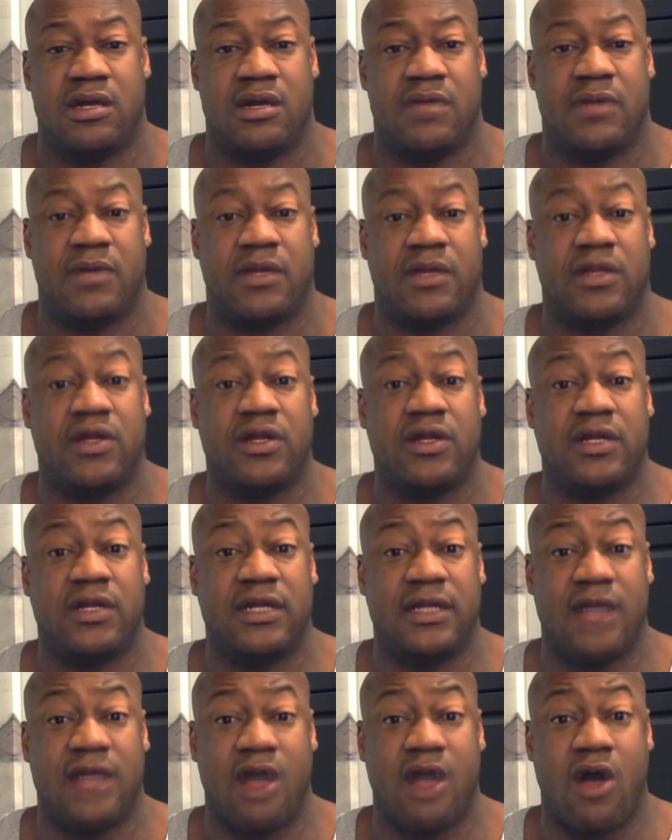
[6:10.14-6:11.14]
But
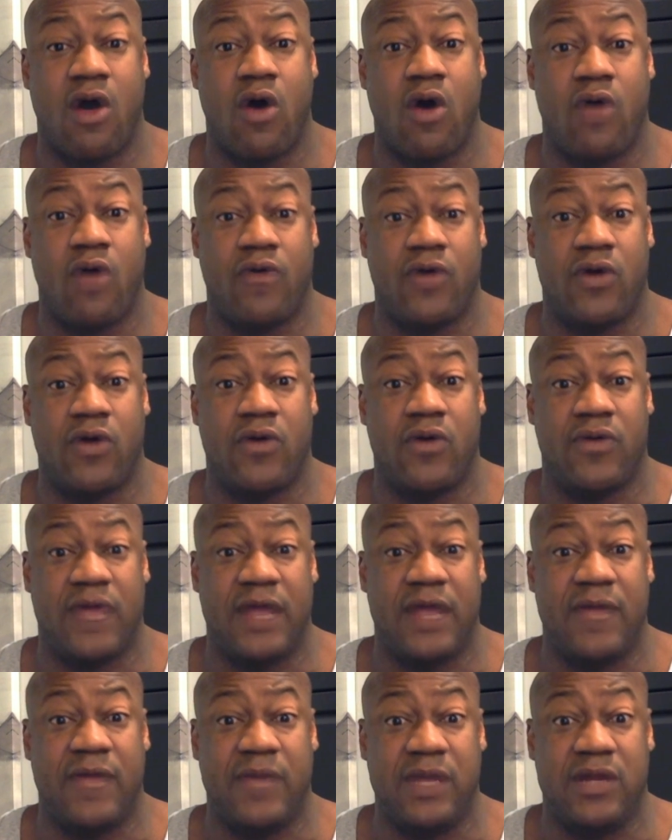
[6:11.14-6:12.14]
clearly, although
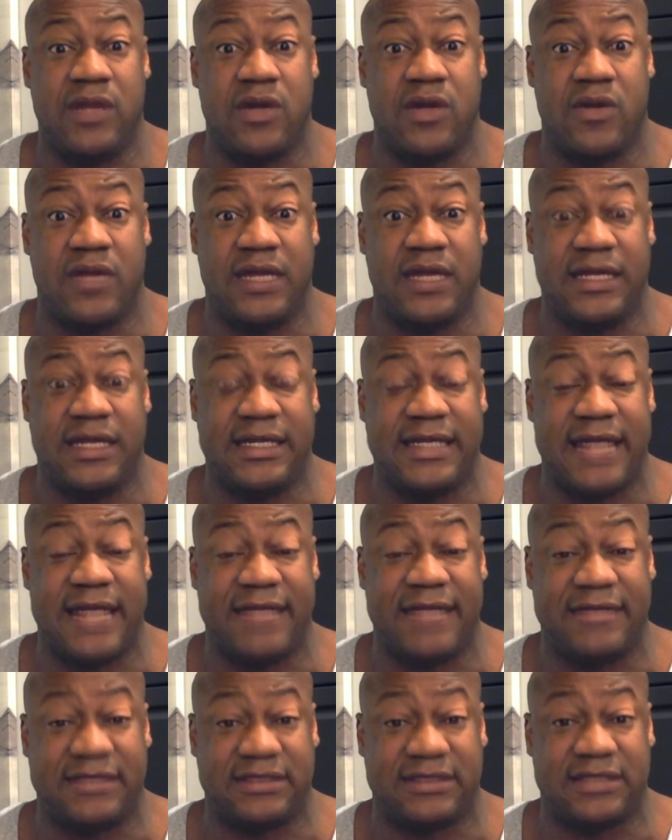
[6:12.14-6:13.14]
they we know they did
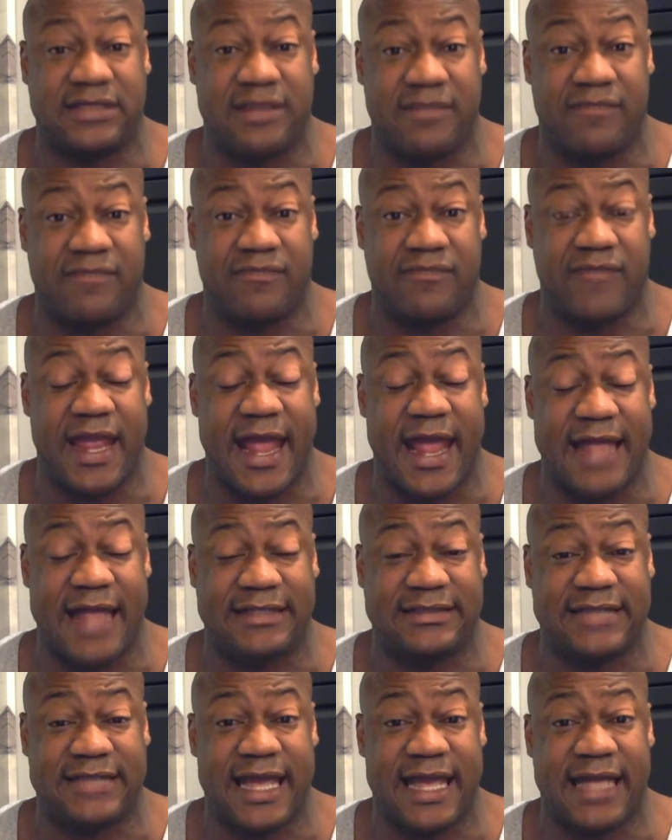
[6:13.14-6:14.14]
have some, they had
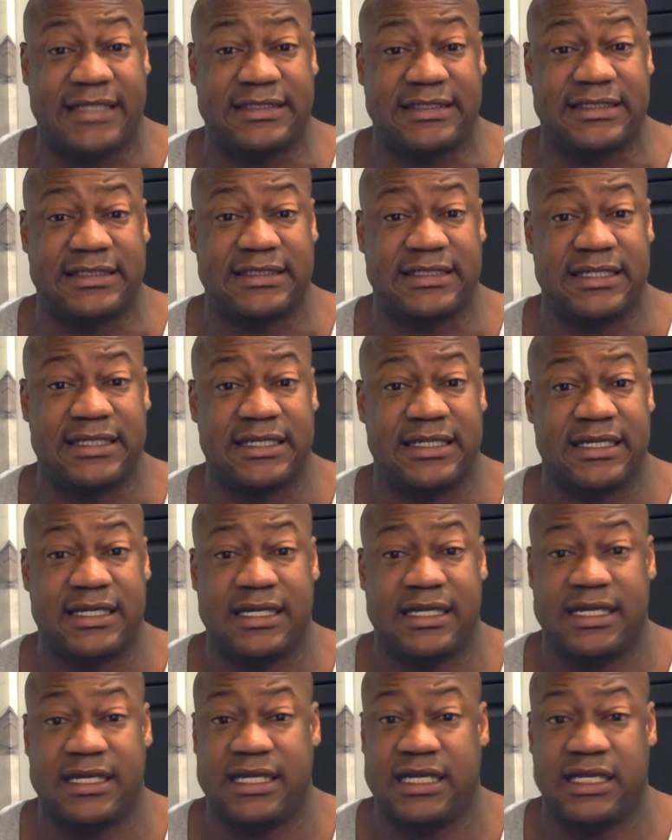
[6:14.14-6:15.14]
sex.
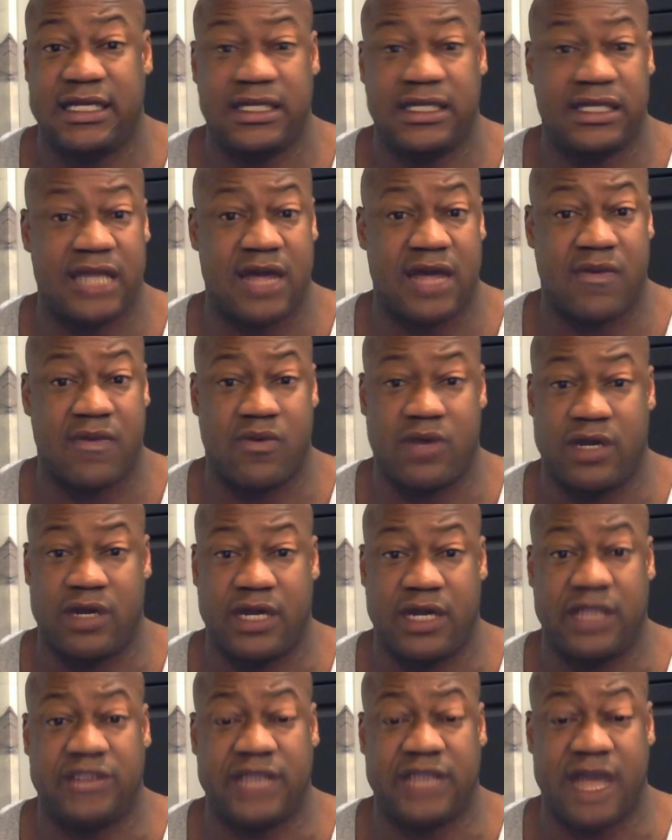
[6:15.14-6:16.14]
He did not want
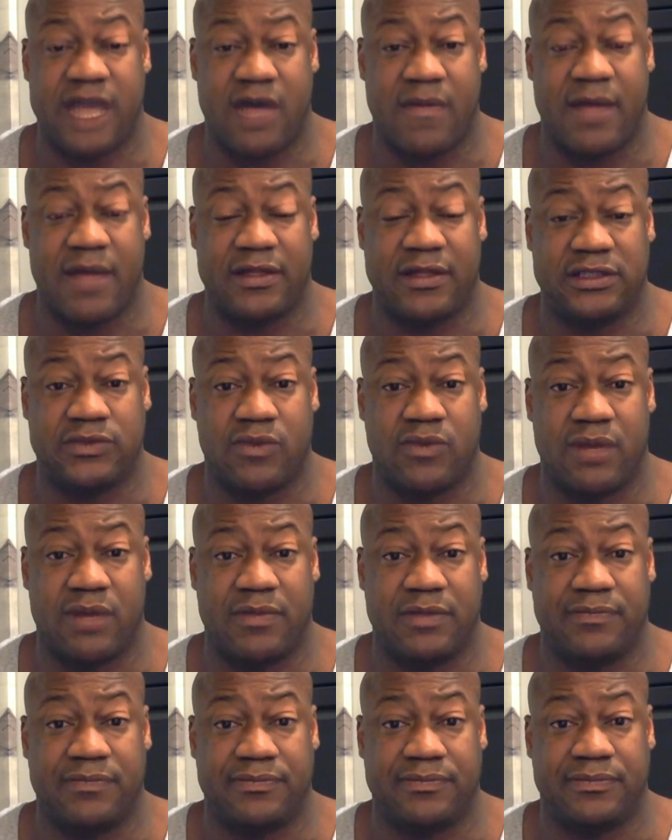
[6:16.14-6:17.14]
a child by this
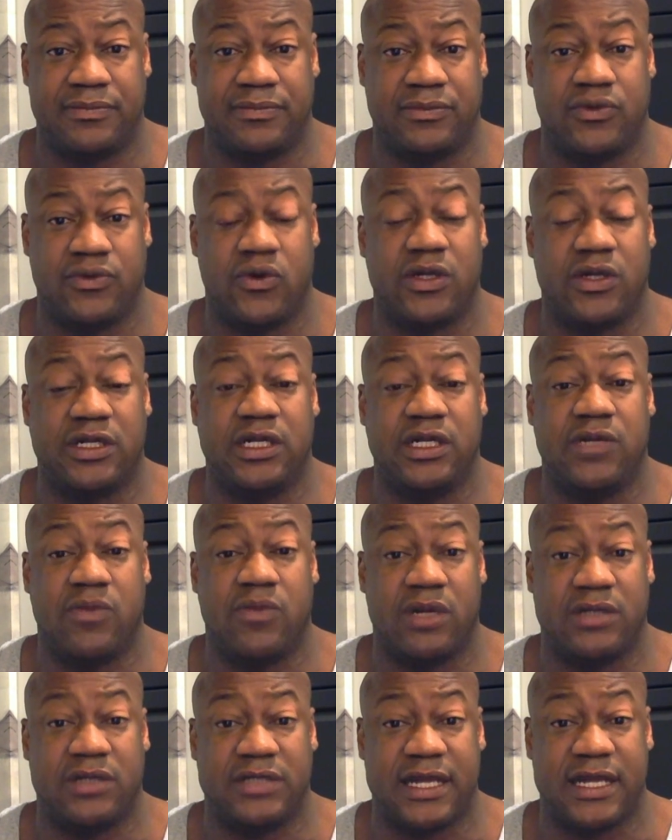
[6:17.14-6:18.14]
woman, nor did he
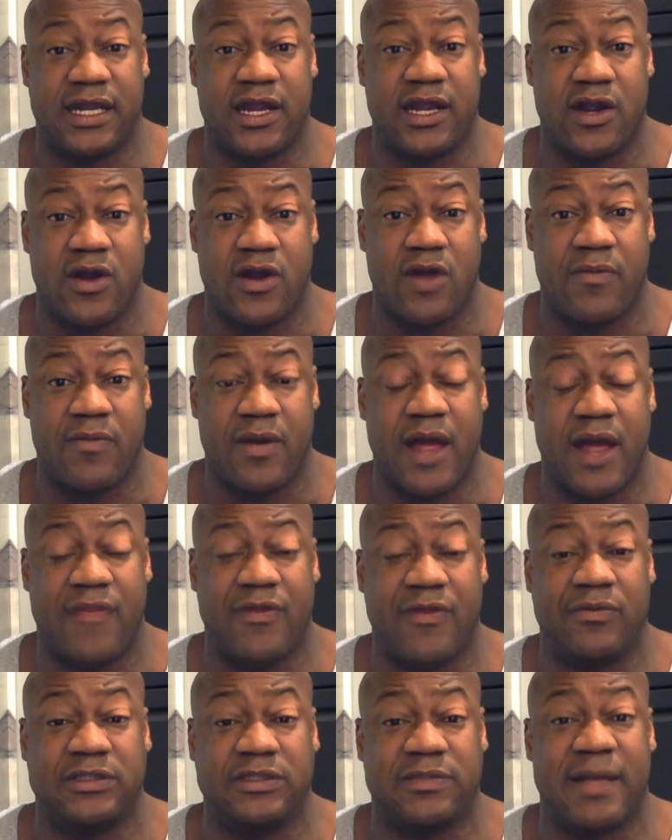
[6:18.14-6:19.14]
want to take care of
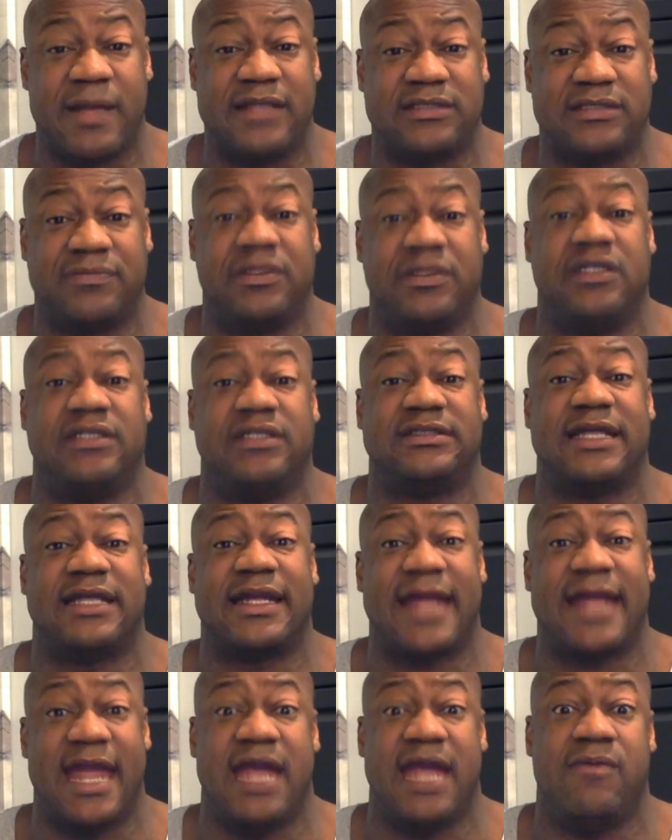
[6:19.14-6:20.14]
the responsibilities that
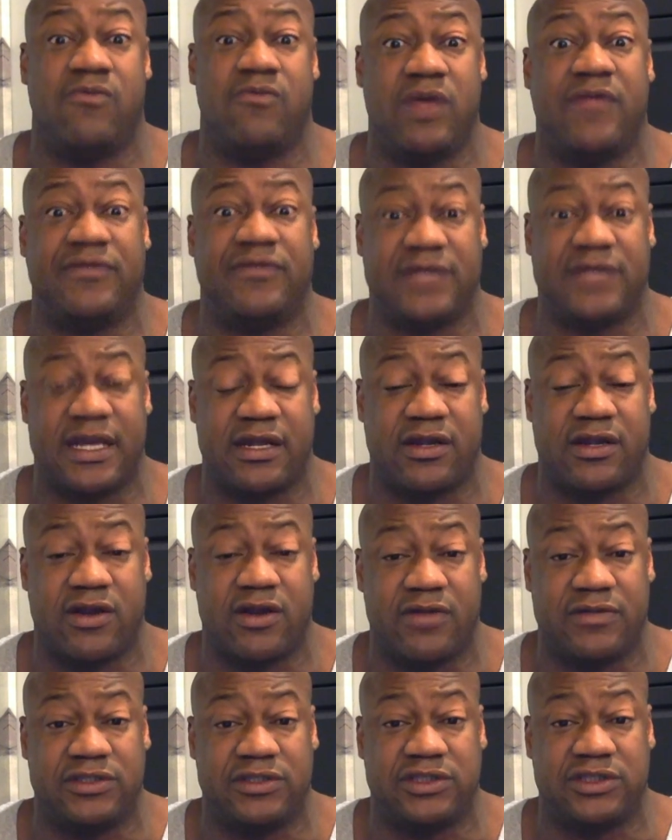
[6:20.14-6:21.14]
came with taking care
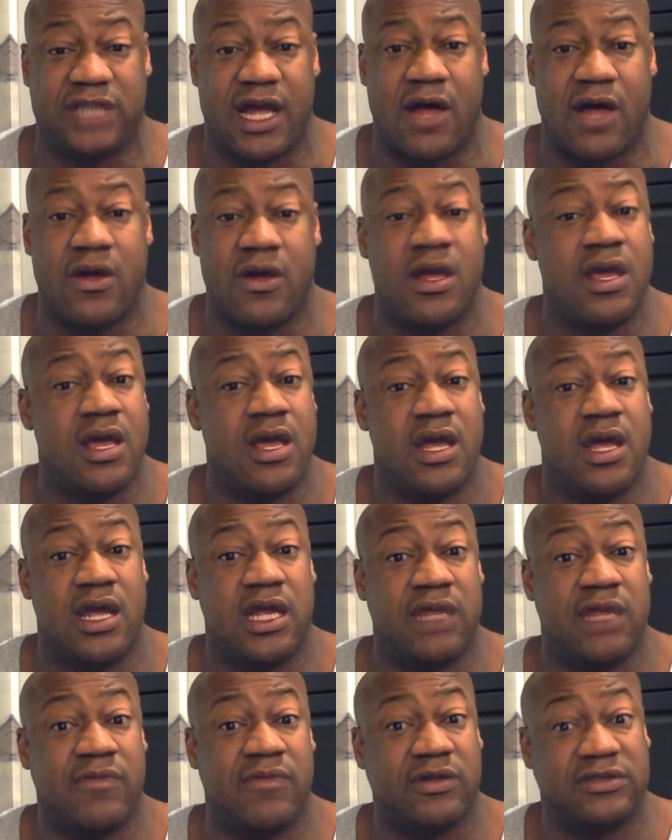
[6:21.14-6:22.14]
of this child.
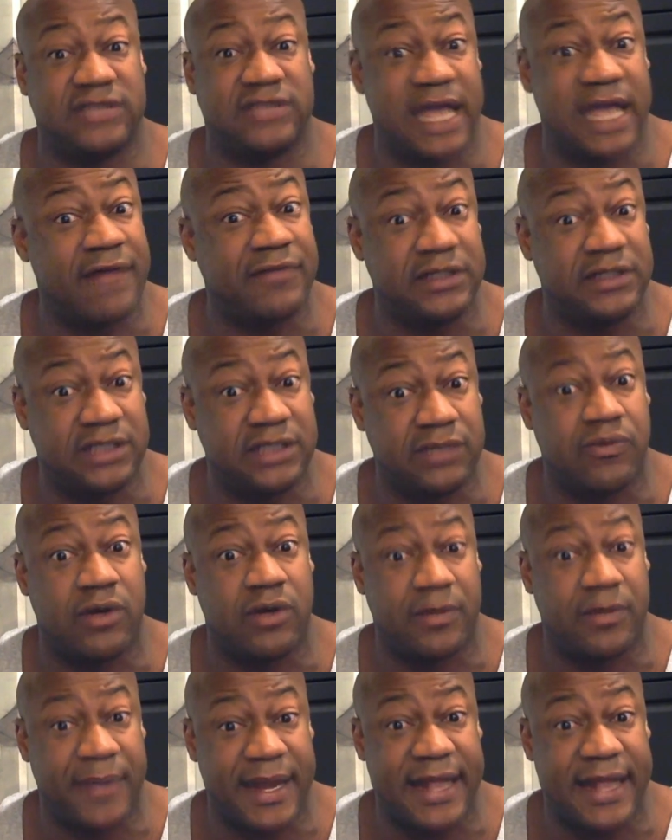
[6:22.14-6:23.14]
And he most definitely didn't
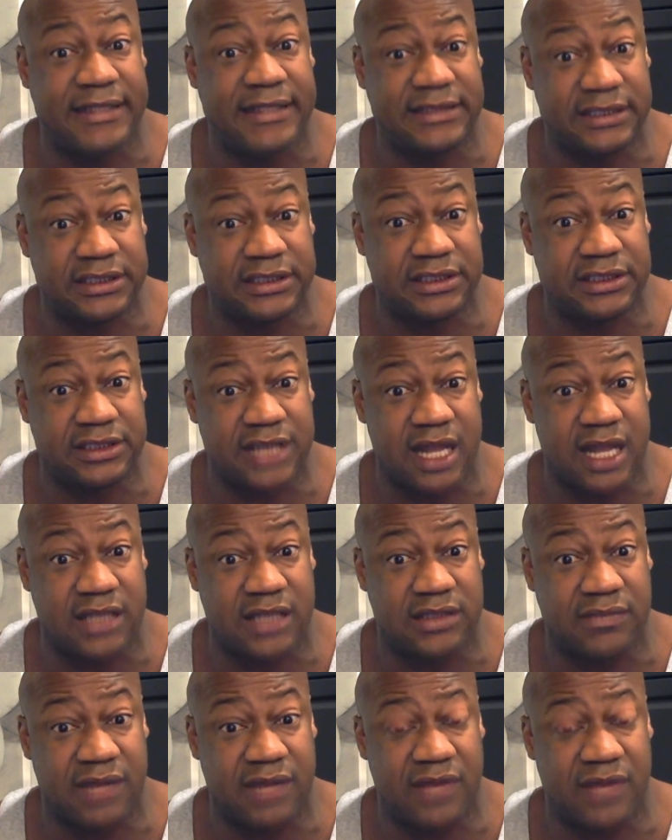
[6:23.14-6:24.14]
want to pay that
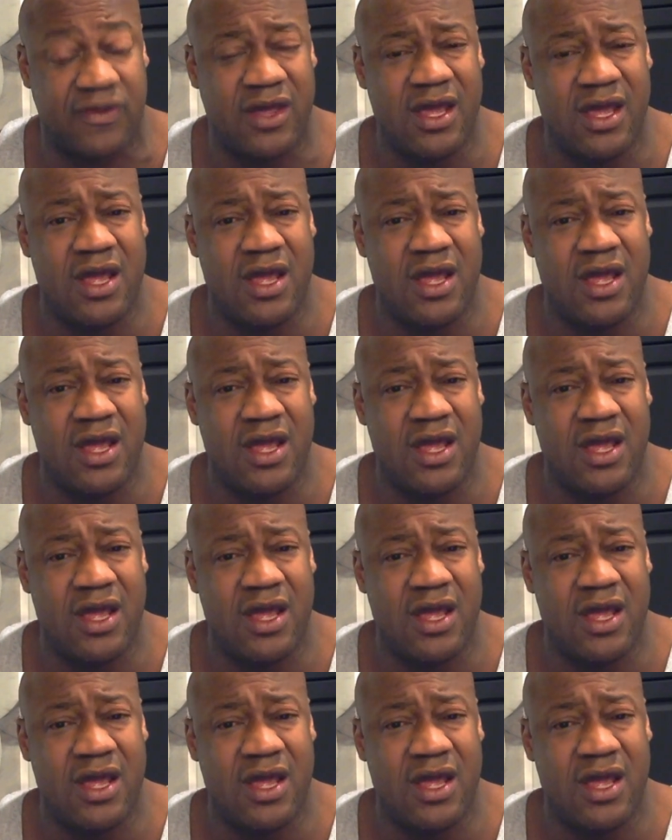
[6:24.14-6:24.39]
$600 a month.